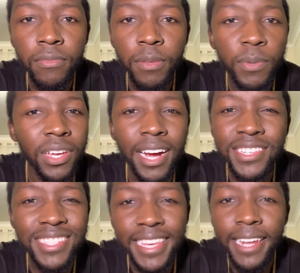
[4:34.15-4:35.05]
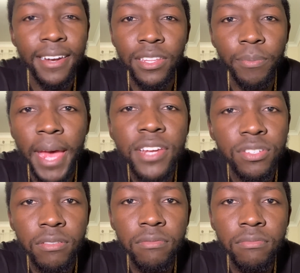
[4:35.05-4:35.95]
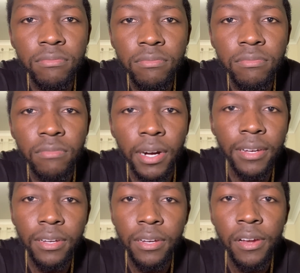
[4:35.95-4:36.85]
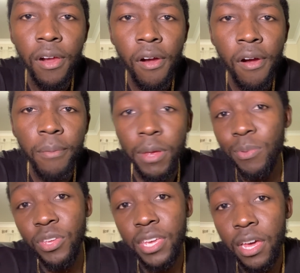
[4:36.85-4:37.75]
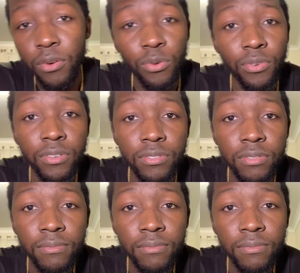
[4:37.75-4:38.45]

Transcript: But you can't just get another passion. Right? Maybe you can. Who knows?